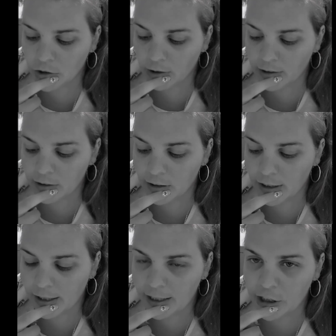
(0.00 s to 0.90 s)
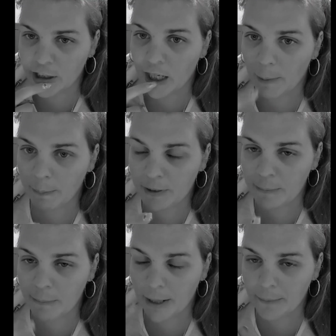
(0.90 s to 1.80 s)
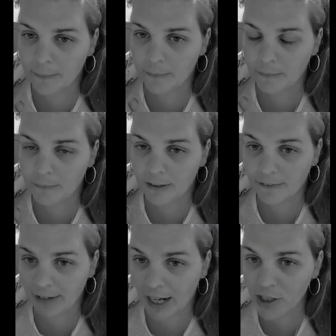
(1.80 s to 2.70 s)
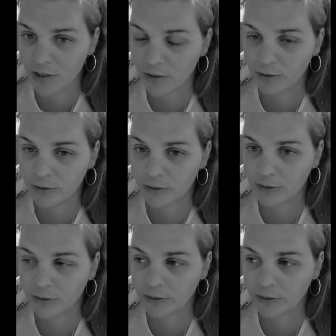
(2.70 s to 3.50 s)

So I, and she upped my my vaginal